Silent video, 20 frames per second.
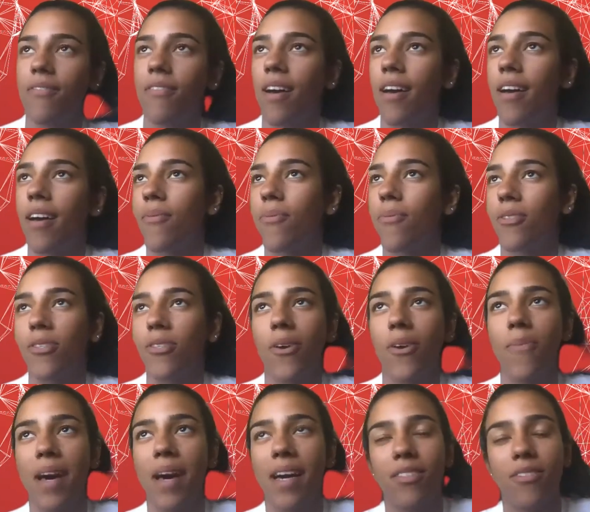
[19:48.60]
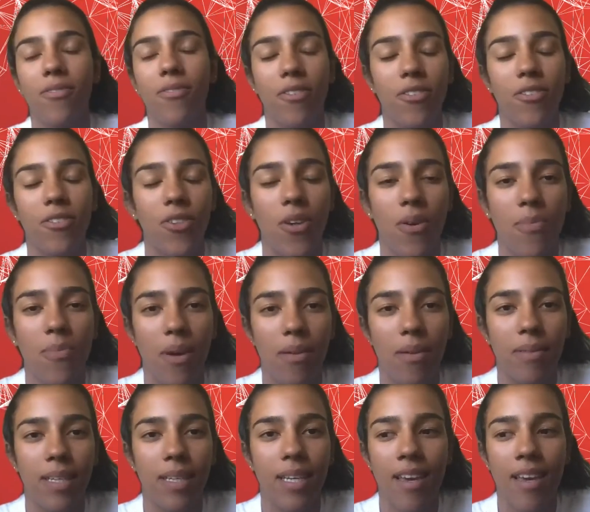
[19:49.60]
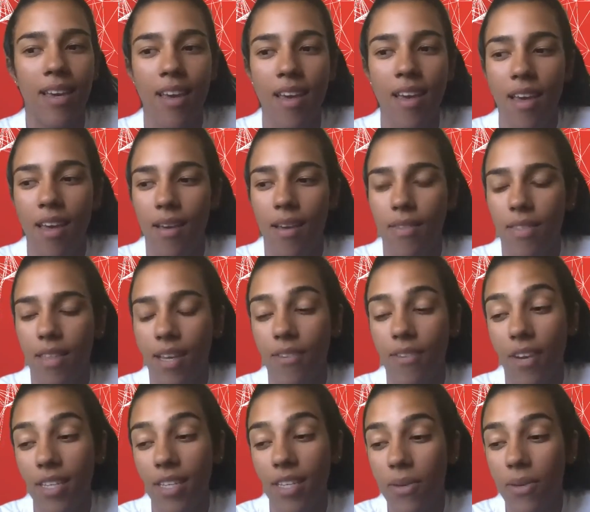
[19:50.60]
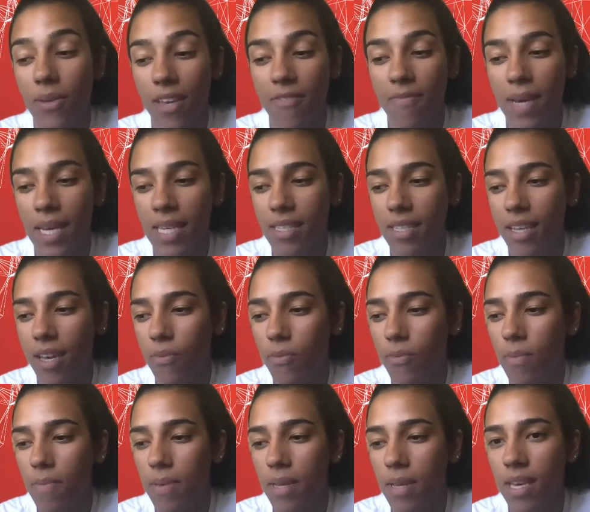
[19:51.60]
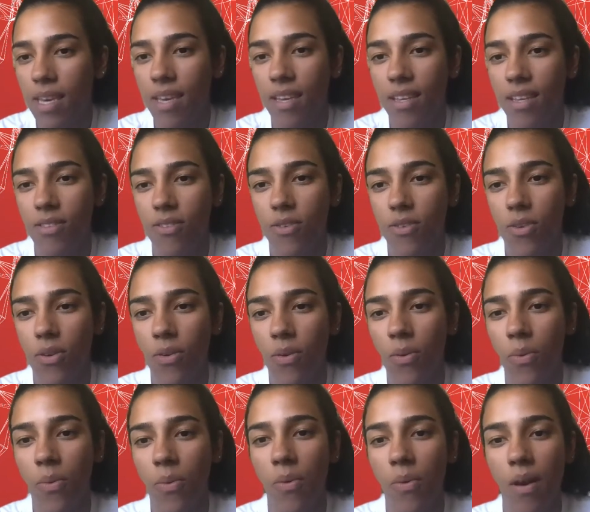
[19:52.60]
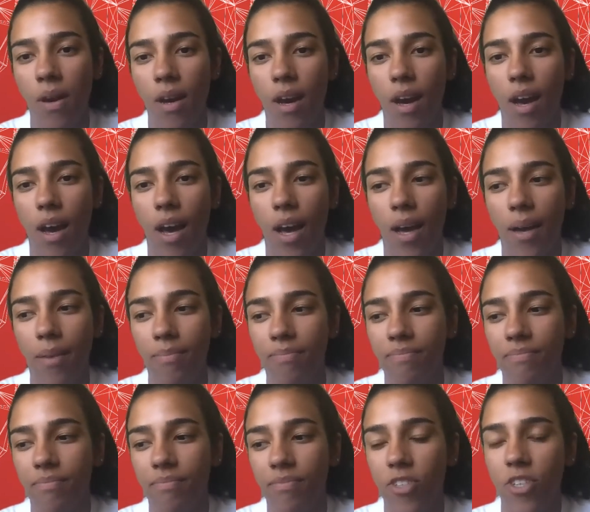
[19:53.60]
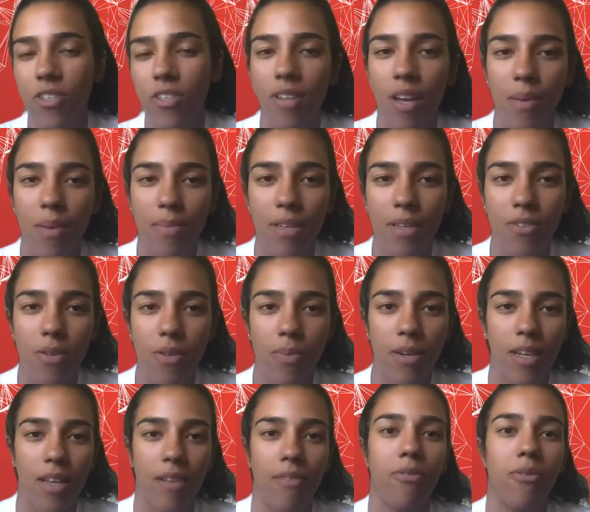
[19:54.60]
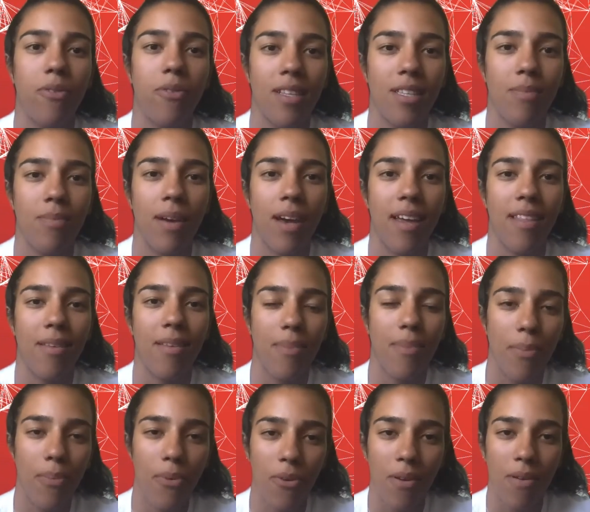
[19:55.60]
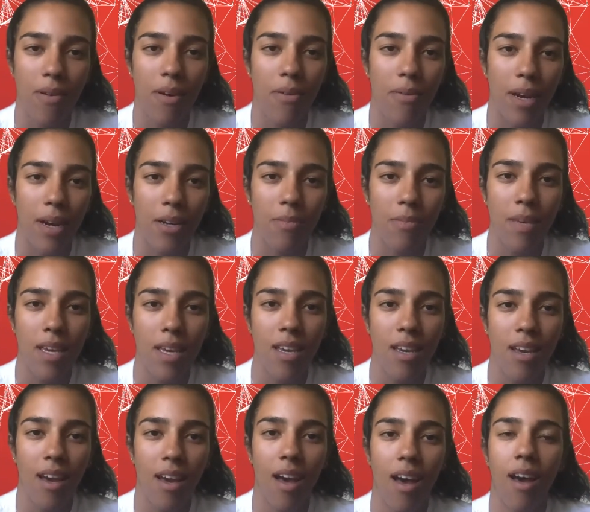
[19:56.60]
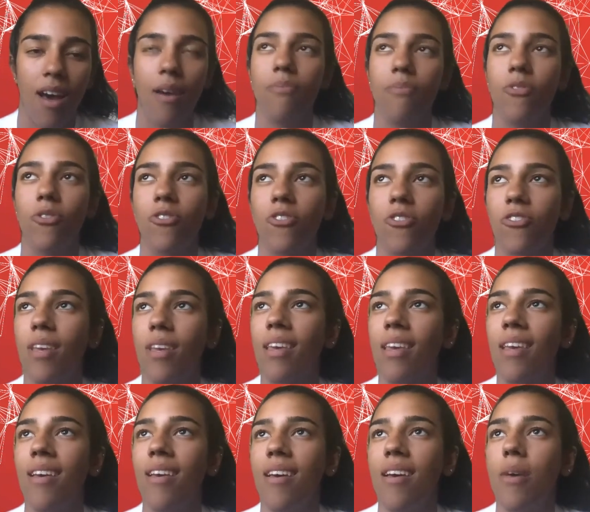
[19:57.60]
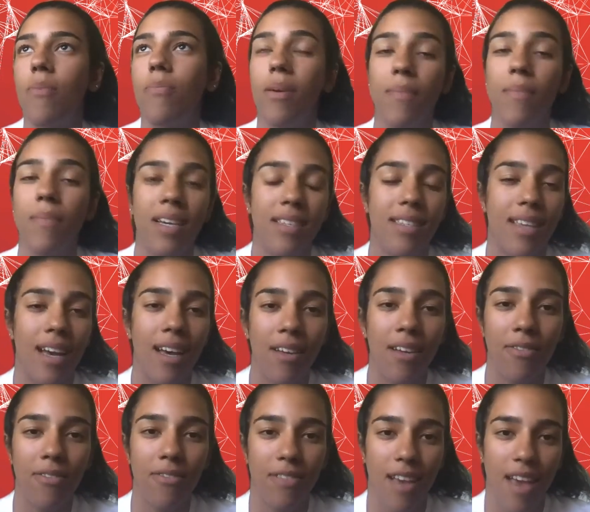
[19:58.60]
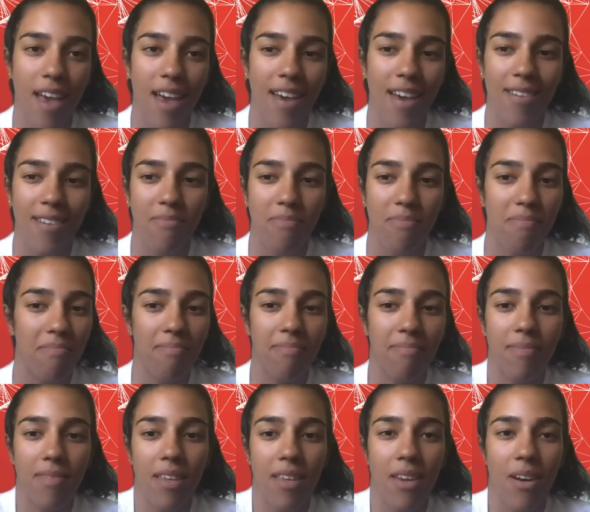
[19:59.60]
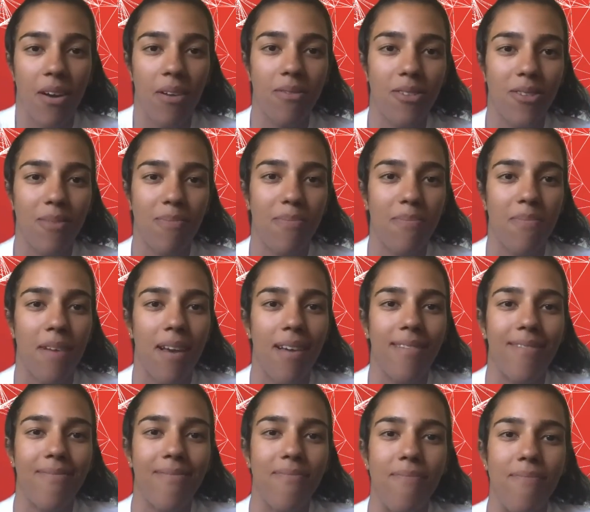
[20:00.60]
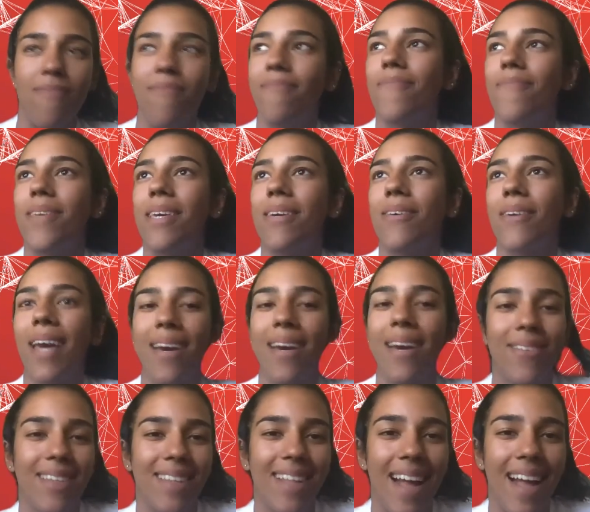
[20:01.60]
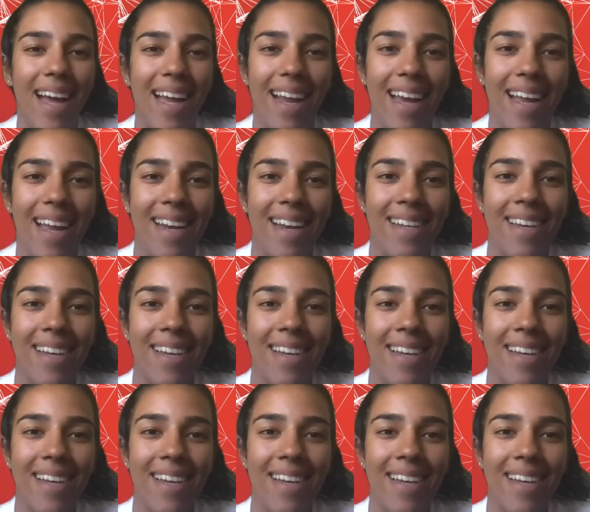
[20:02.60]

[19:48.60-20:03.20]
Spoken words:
if I were to go back to first year, I'd probably, the advice I would give myself would be to just not be super influenced by the people around me, to just like be myself and, just be okay with that. And